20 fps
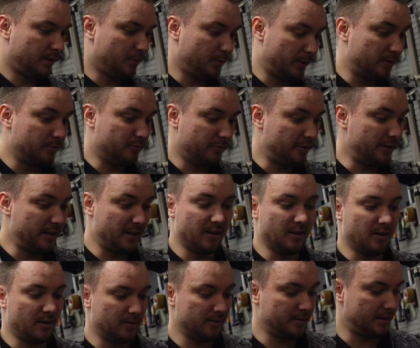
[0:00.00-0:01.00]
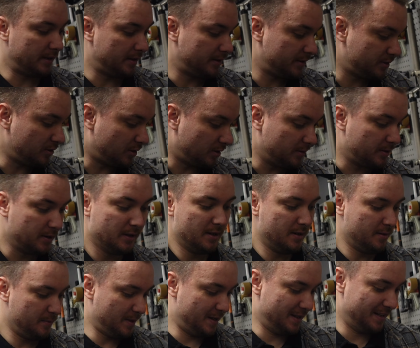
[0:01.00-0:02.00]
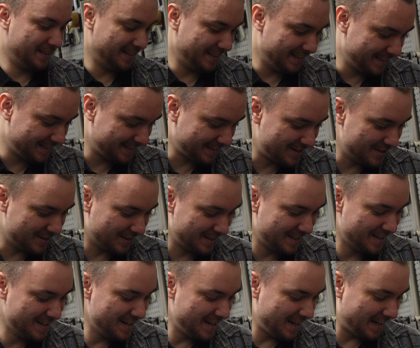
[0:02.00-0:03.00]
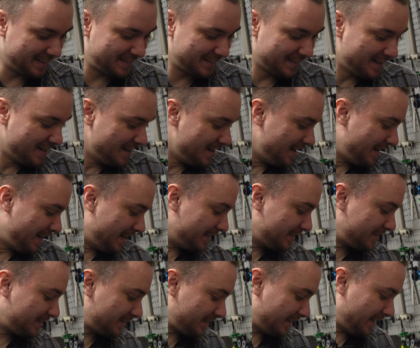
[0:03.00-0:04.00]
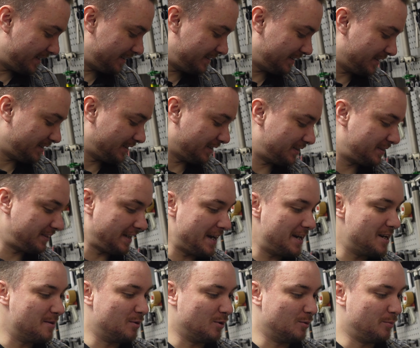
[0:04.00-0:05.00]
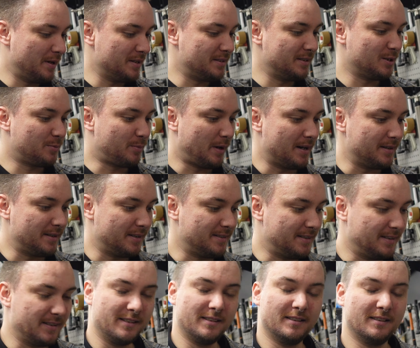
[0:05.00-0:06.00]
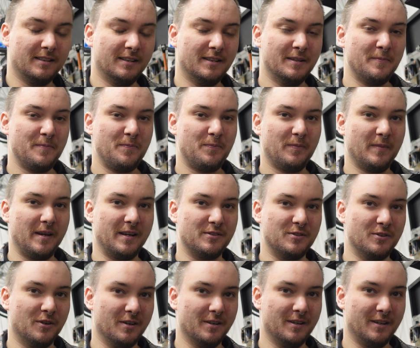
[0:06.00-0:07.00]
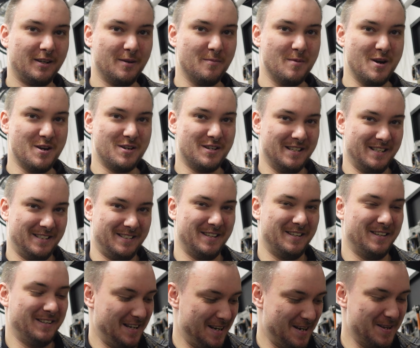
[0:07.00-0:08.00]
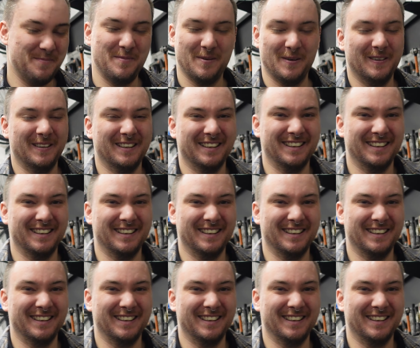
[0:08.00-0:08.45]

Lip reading: We really are. Yeah, it's not. It's a sustainable business practice that is not commercially sustainable.